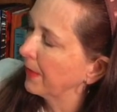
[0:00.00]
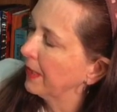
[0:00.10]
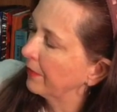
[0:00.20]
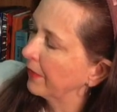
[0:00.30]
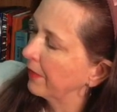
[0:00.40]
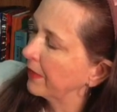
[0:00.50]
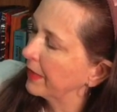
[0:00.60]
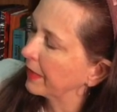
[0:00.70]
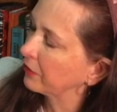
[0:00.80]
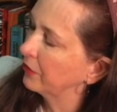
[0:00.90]
Then the
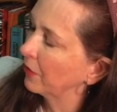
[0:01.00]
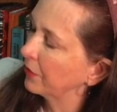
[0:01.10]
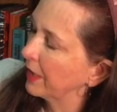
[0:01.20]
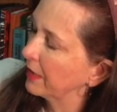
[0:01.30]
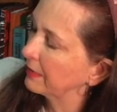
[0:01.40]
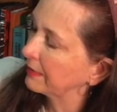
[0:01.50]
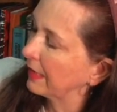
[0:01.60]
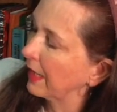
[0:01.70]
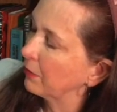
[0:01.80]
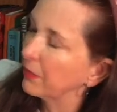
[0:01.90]
next note down is A.
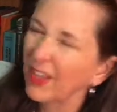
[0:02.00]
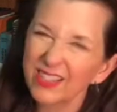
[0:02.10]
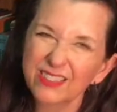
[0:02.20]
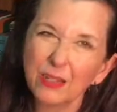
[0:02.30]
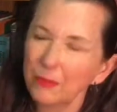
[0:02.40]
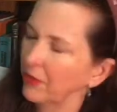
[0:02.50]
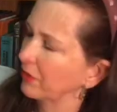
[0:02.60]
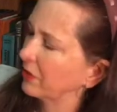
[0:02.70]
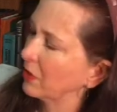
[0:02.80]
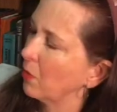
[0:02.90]
We've had some of this
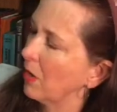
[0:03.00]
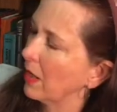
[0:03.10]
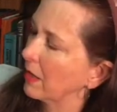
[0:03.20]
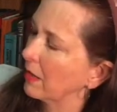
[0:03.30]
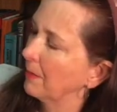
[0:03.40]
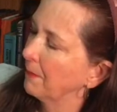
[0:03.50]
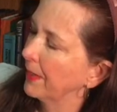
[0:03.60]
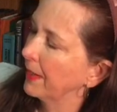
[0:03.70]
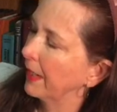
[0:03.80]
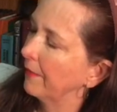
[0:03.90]
in choir.
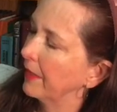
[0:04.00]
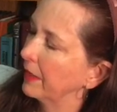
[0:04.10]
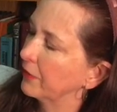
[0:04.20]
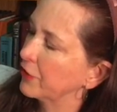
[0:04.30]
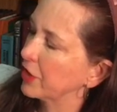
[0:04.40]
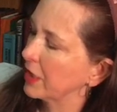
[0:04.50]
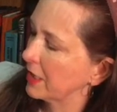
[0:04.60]
And then G.